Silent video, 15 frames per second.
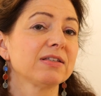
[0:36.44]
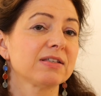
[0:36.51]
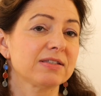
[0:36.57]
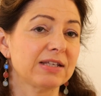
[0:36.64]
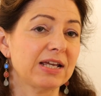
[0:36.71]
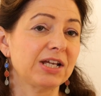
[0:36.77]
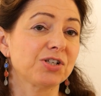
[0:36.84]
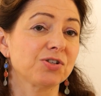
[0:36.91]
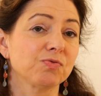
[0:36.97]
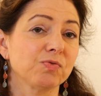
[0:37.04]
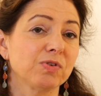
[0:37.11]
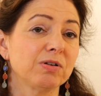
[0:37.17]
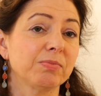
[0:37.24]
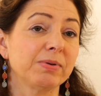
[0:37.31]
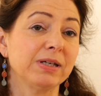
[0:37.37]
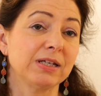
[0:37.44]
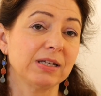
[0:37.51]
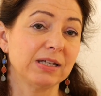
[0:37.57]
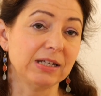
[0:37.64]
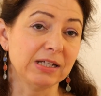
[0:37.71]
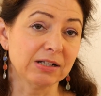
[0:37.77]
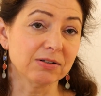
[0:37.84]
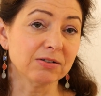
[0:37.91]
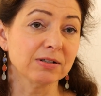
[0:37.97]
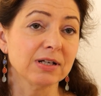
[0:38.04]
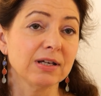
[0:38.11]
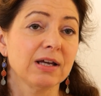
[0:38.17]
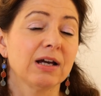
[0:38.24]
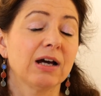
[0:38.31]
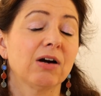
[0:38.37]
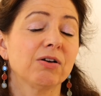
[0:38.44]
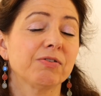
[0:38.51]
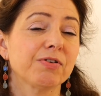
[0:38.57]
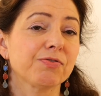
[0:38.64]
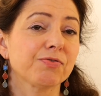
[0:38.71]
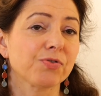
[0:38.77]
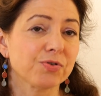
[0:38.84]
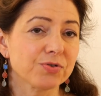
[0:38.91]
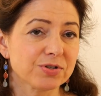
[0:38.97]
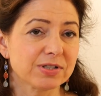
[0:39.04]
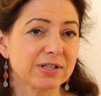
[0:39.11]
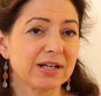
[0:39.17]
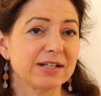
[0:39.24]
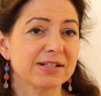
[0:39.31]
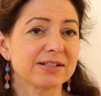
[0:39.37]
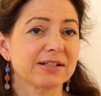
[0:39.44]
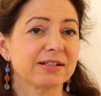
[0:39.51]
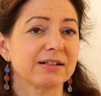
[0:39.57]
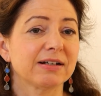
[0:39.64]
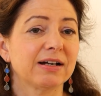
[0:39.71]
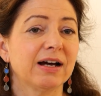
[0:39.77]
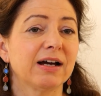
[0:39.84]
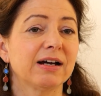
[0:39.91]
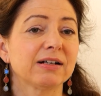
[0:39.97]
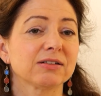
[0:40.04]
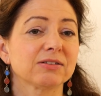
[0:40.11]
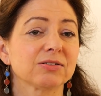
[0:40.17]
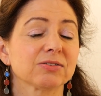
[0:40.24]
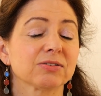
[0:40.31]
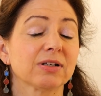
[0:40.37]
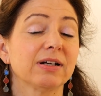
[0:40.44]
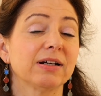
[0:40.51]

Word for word: this agent will be here. However, first data are